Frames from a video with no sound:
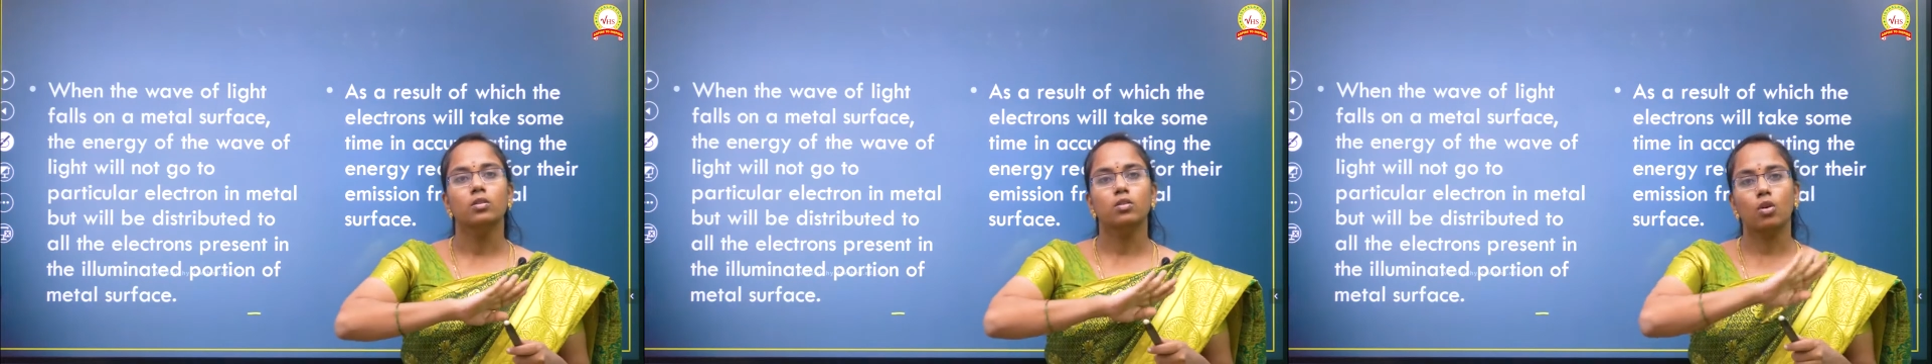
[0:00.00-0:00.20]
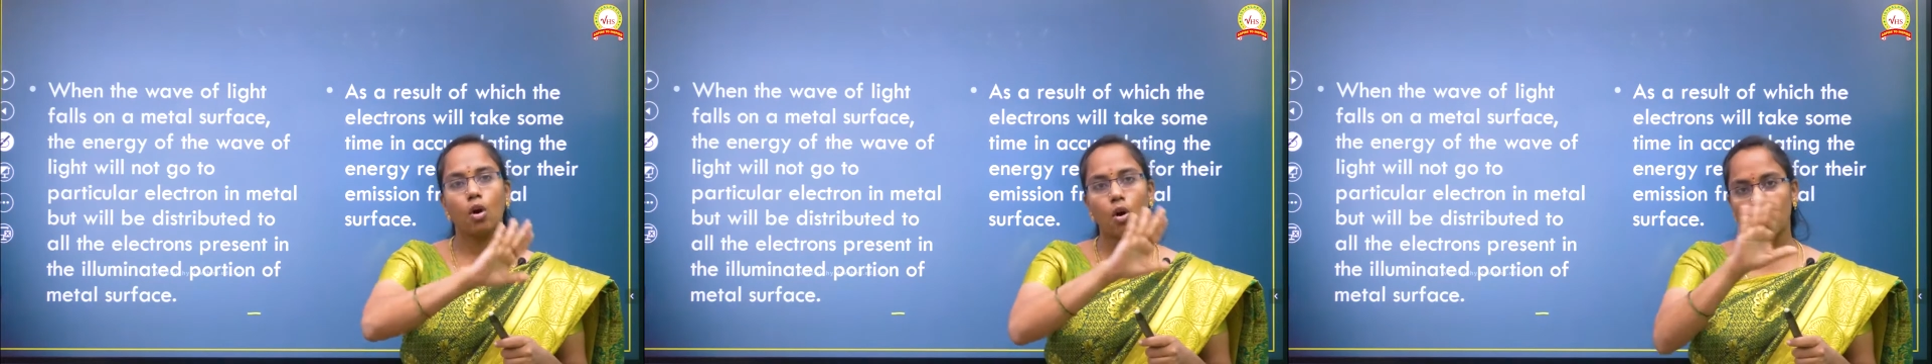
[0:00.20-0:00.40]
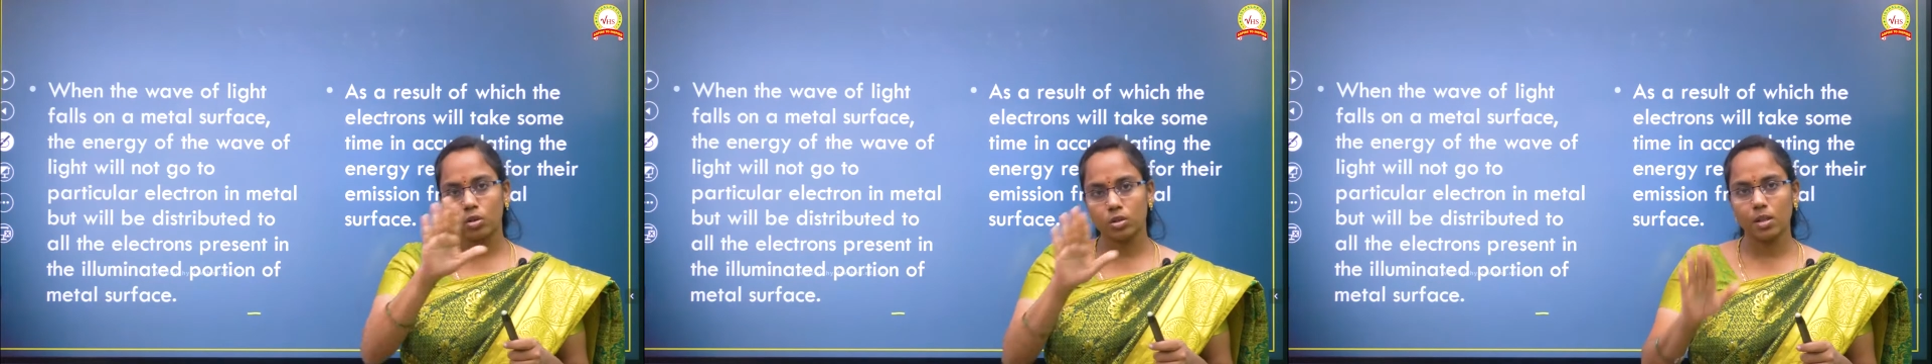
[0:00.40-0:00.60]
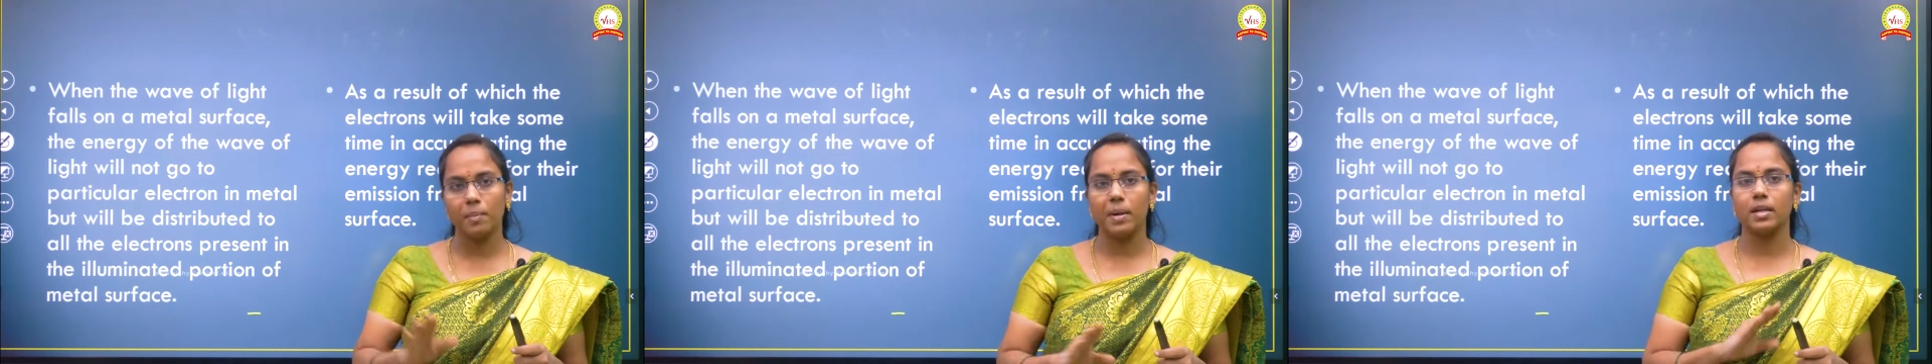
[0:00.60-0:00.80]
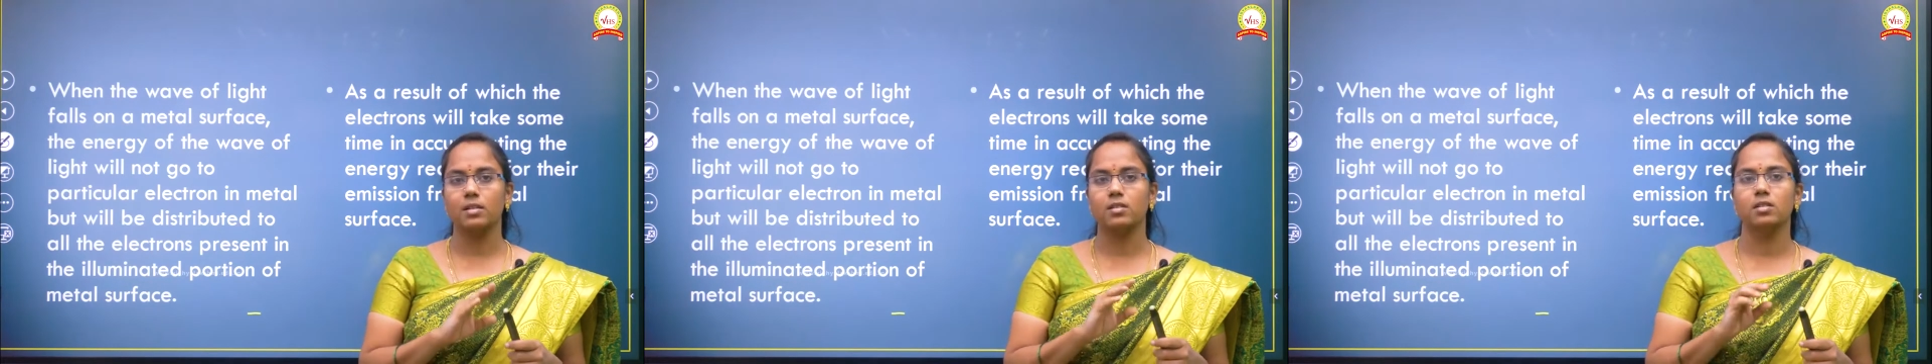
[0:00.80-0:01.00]
Throughout the
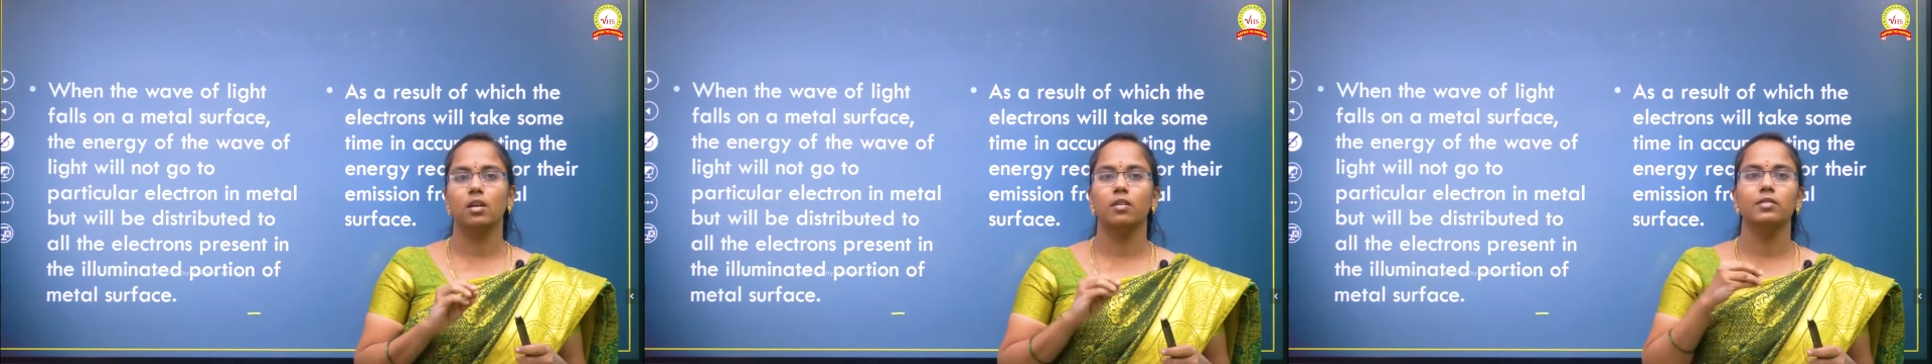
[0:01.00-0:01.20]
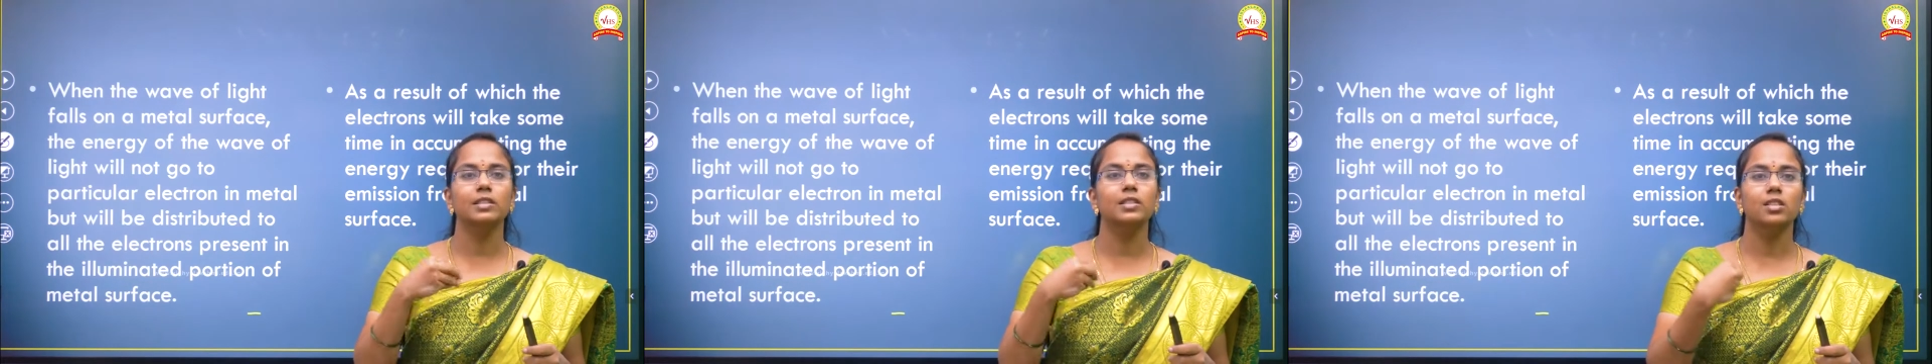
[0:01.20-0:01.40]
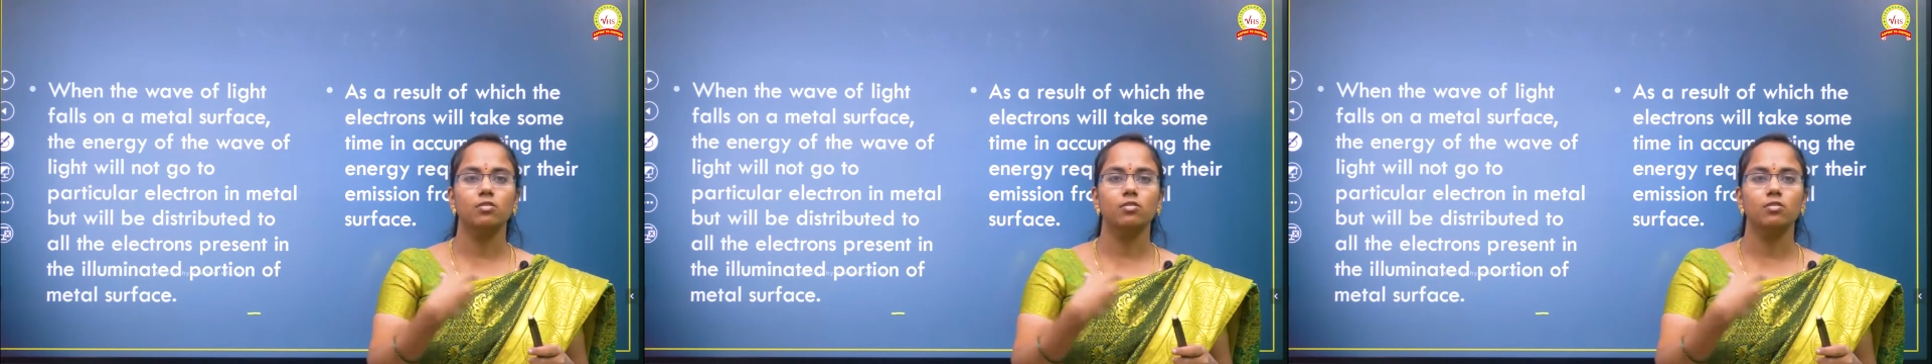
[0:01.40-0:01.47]
metal surface,